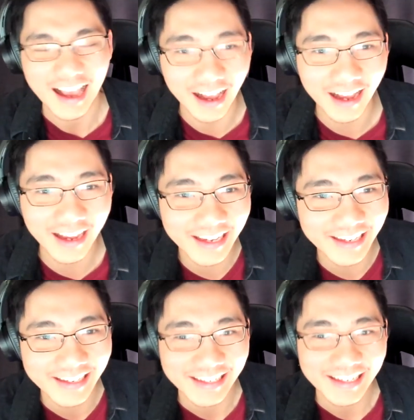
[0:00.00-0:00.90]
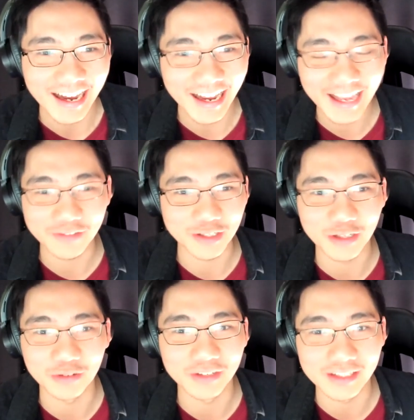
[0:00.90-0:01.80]
I I haven't
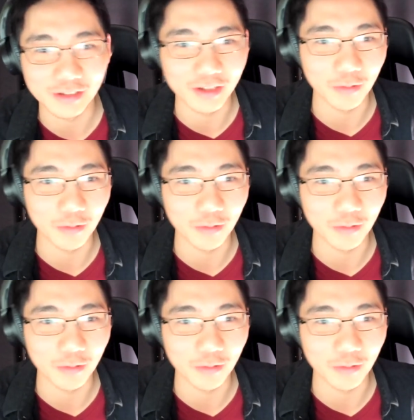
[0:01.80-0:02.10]
tuned into the